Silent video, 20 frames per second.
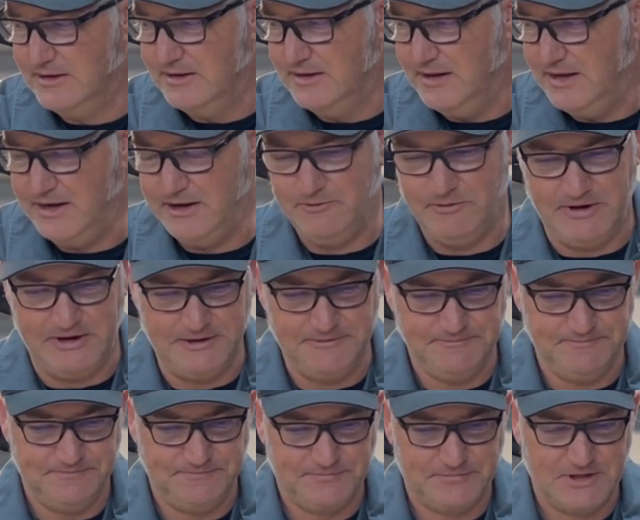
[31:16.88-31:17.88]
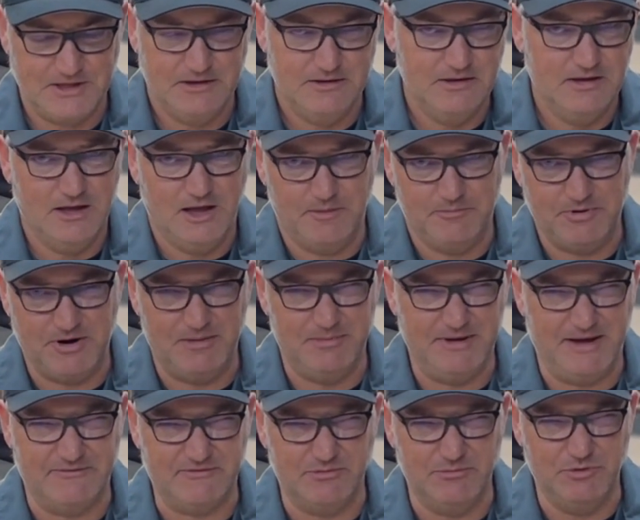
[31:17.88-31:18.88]
Anyway, I'll probably
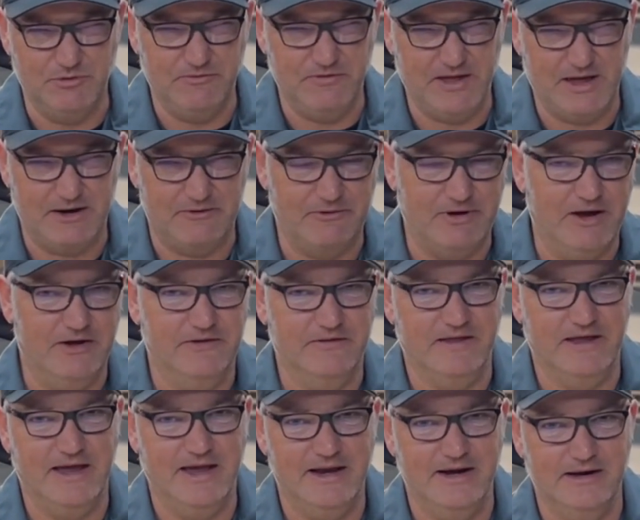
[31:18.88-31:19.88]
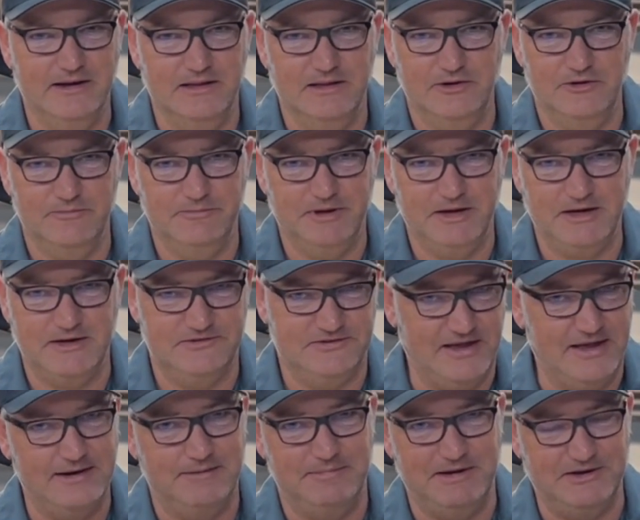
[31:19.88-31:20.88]
have to move that around in the edit a little bit because
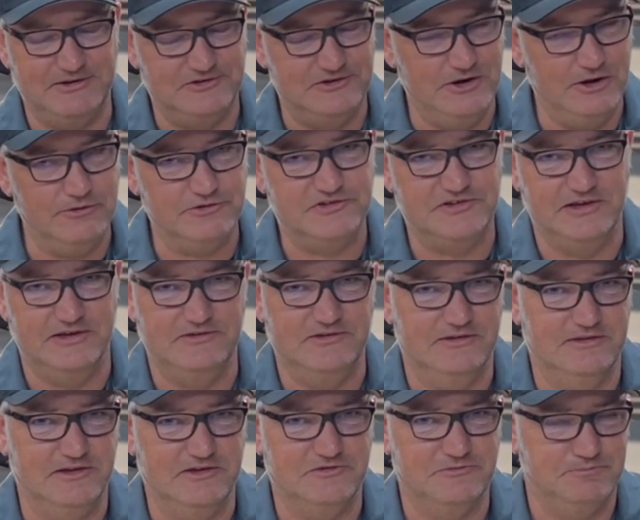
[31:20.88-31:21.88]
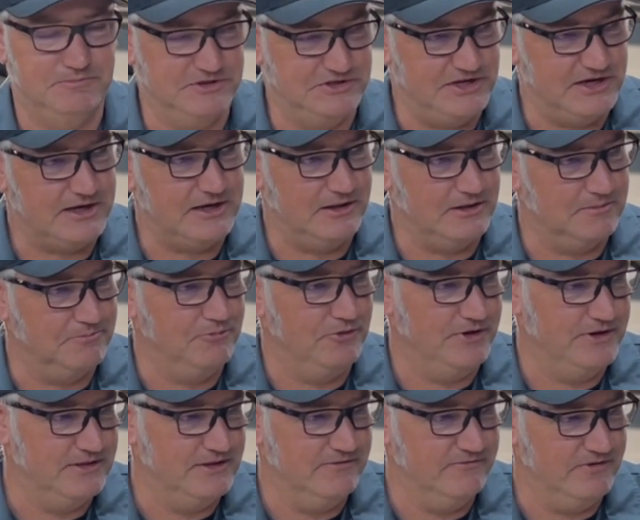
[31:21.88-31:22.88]
that makes no sense at this particular
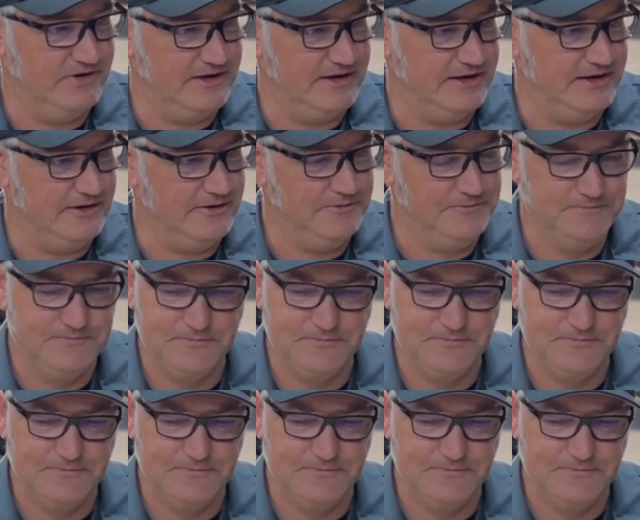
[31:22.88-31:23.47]
point in the video.